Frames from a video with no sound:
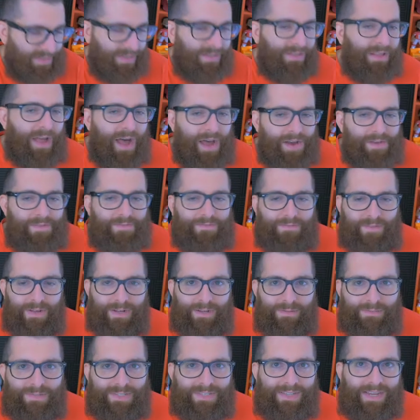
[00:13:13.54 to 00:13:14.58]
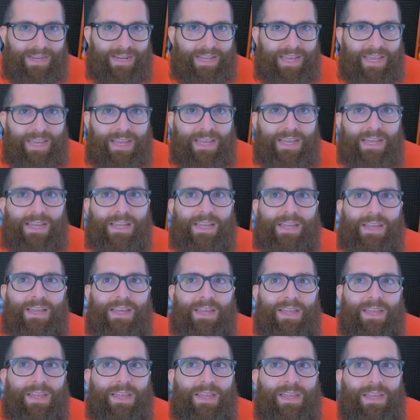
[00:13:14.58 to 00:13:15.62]
a lot of film study
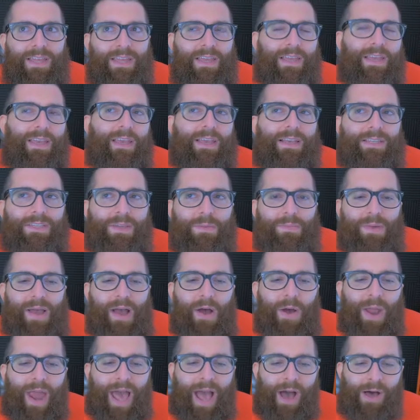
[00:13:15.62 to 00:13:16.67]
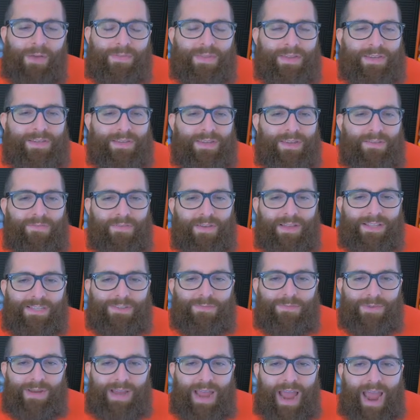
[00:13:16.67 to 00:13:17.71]
is about how the defense
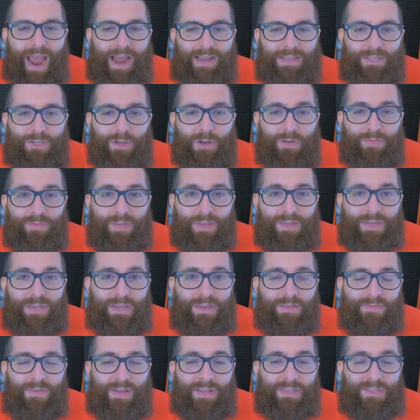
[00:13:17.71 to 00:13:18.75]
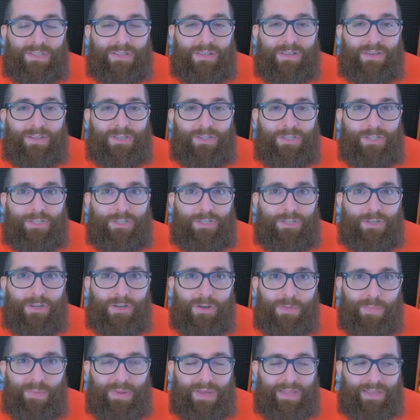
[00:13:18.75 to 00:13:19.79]
reacts. So if the defense looks
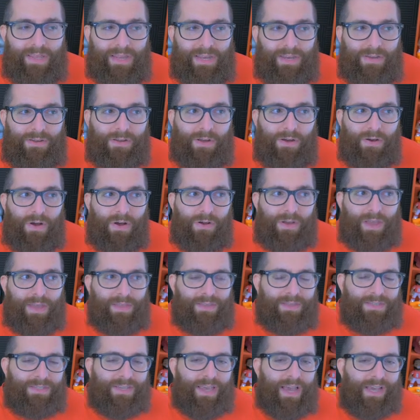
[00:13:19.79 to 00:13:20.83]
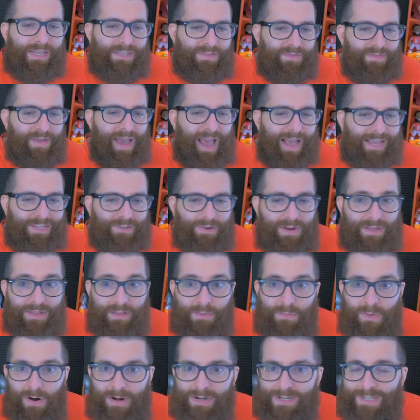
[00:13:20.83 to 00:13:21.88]
stupid, then you go, okay, this guy's fast, right?
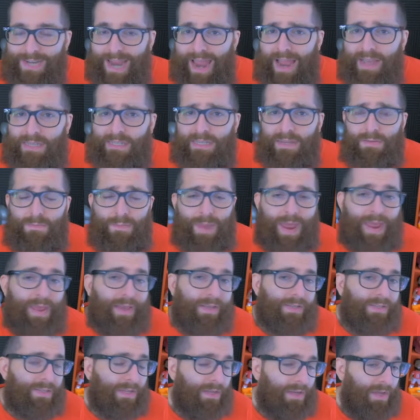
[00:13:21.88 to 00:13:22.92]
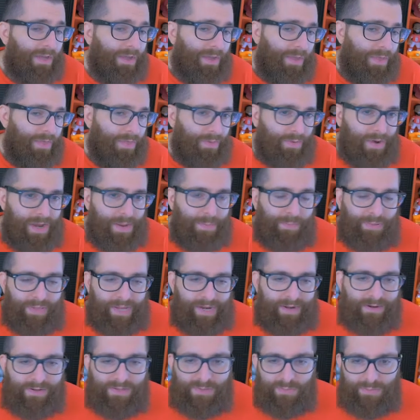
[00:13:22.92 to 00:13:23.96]
Lamar Jackson makes 3
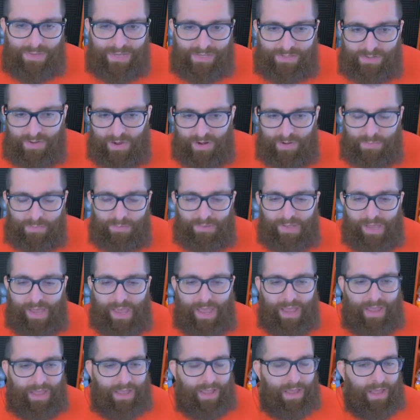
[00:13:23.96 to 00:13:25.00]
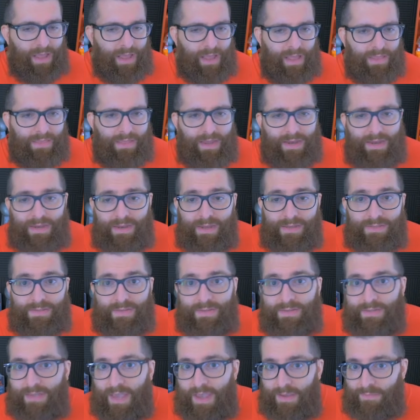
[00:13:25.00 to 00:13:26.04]
players miss on a play, and then he does
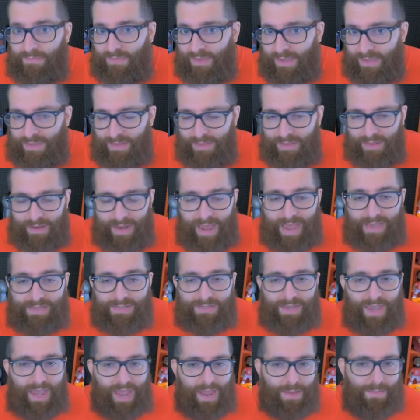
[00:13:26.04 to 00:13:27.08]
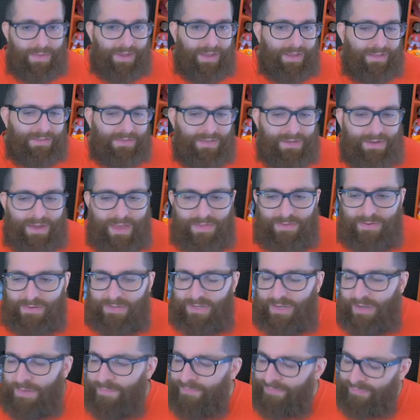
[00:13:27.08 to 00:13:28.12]
the same thing the next game against another
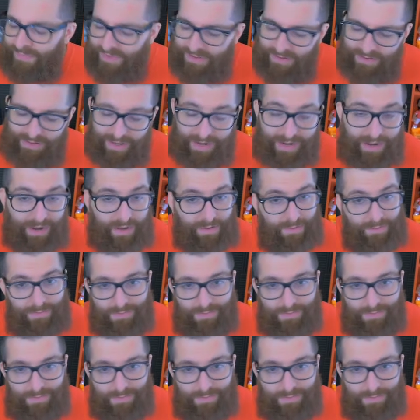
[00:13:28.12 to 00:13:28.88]
team. You're like,